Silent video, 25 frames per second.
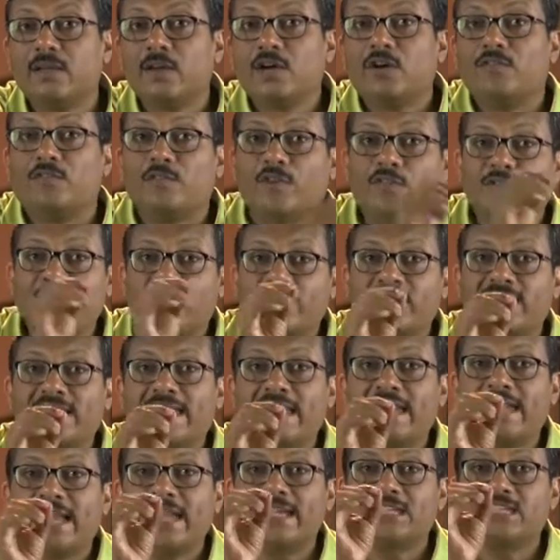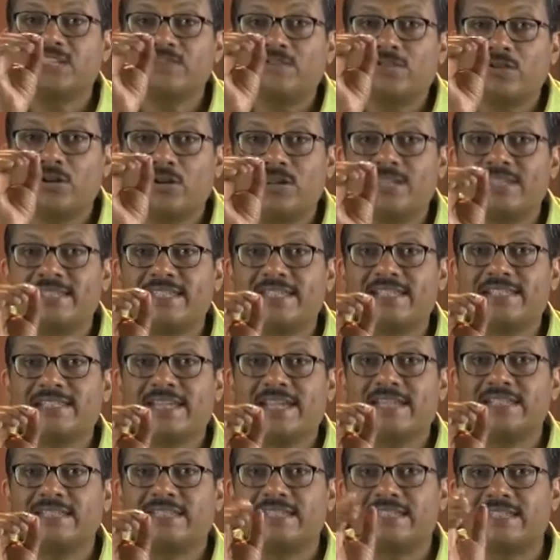For working as a forensic
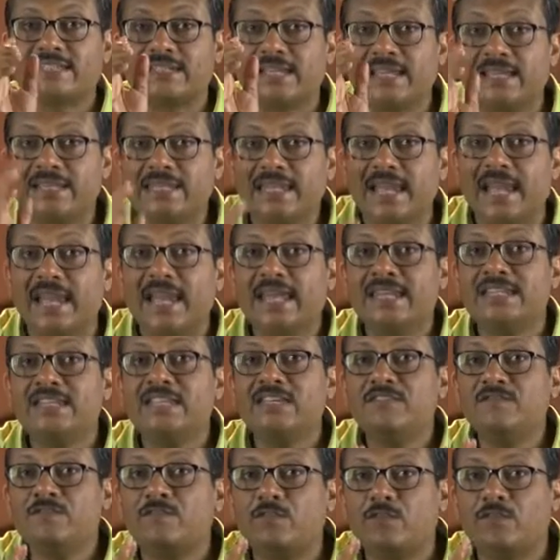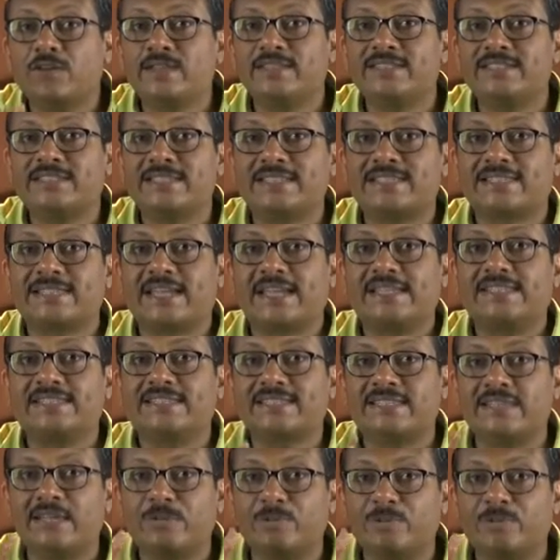scientist in any forensic
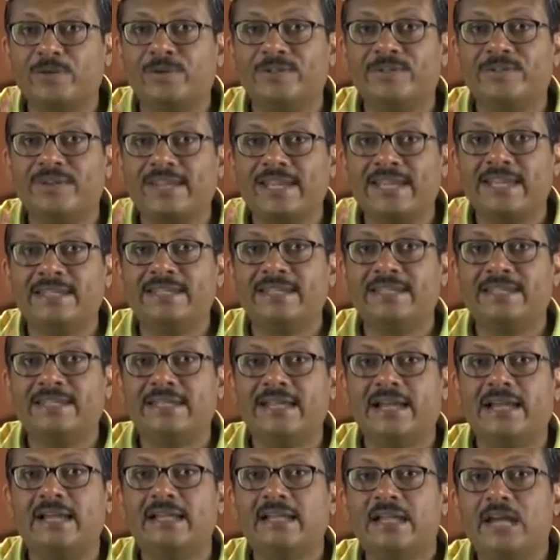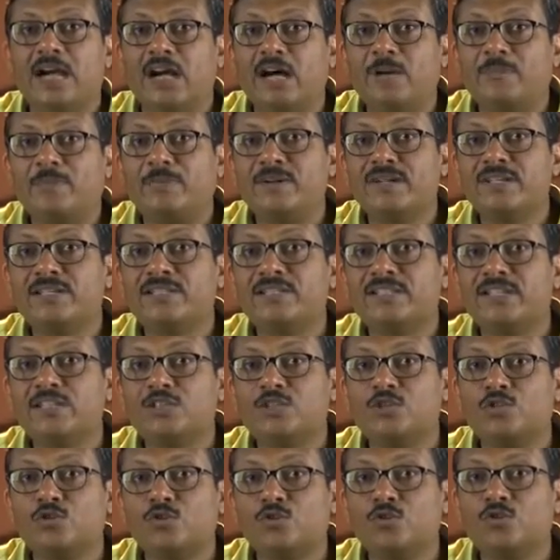science laboratory in India, a person
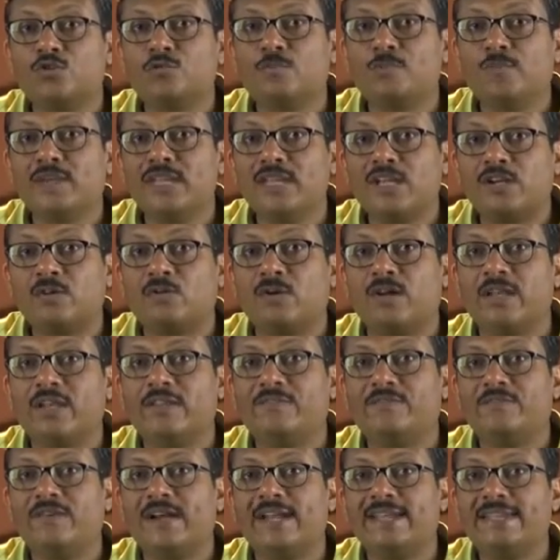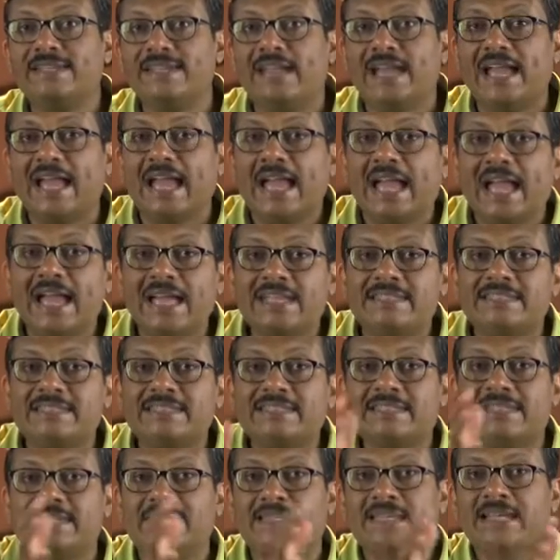should be qualified as
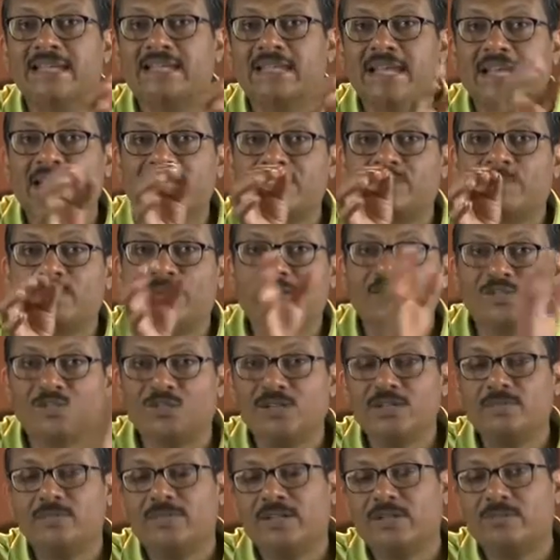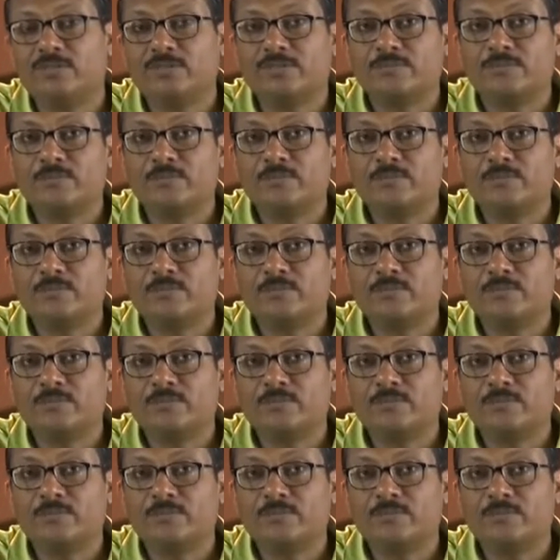detailed as mentioned below.